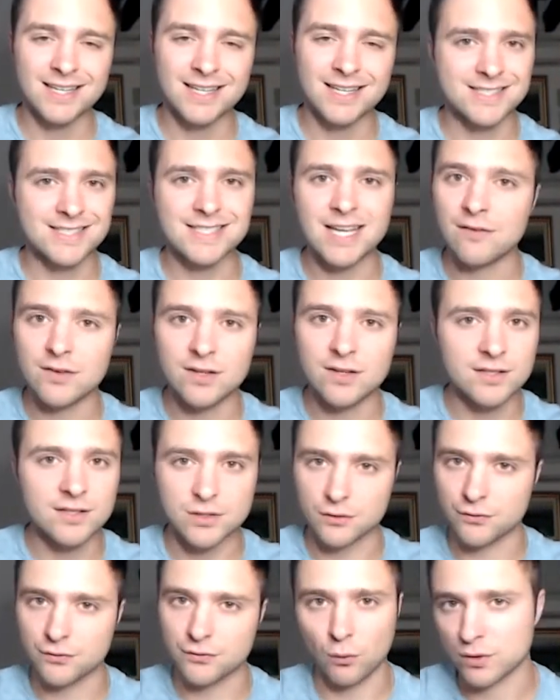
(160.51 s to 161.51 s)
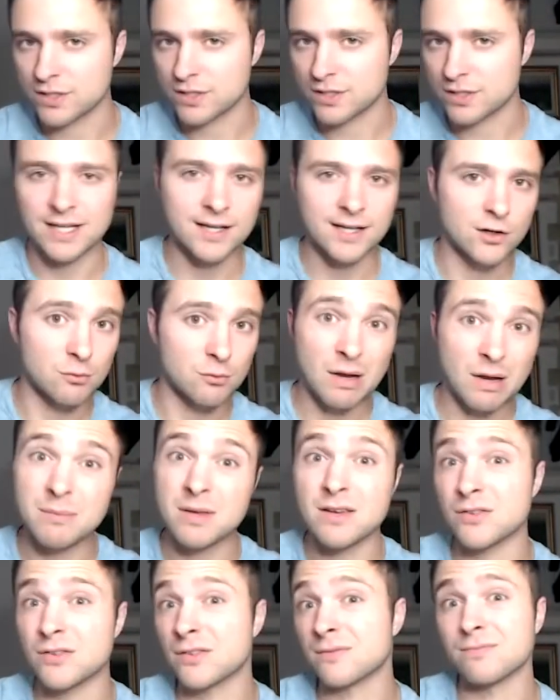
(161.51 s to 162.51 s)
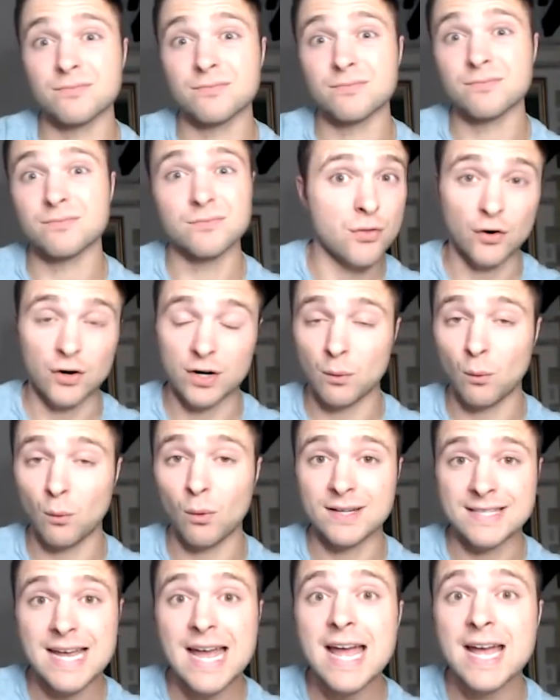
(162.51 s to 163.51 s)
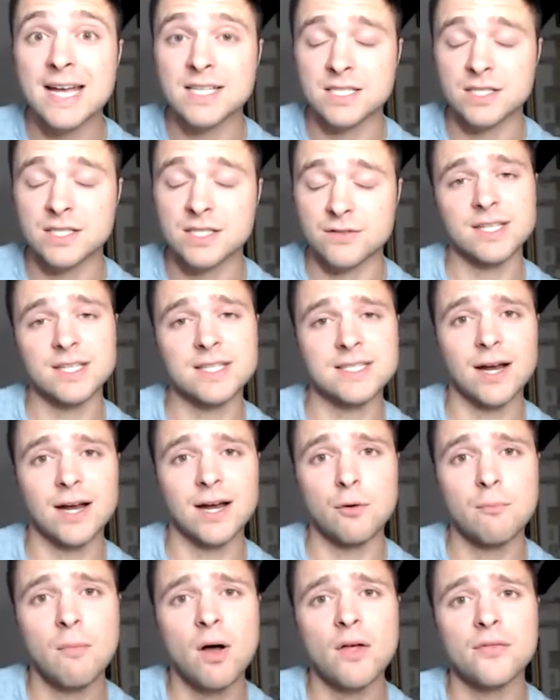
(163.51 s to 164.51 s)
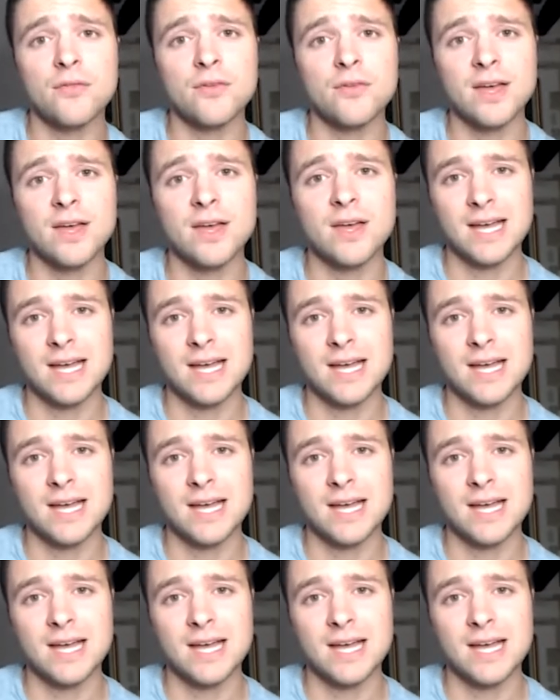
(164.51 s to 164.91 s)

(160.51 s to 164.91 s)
7 to 14 or maybe even 31 days if it's the entire month